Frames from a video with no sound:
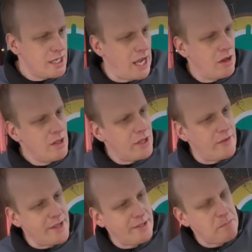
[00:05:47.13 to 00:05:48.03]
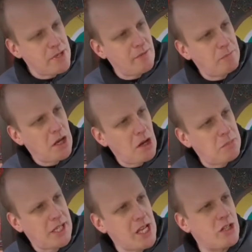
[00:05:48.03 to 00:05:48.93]
Now, there is a bit of
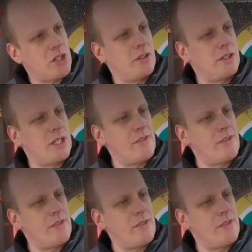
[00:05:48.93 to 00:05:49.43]
carbonation.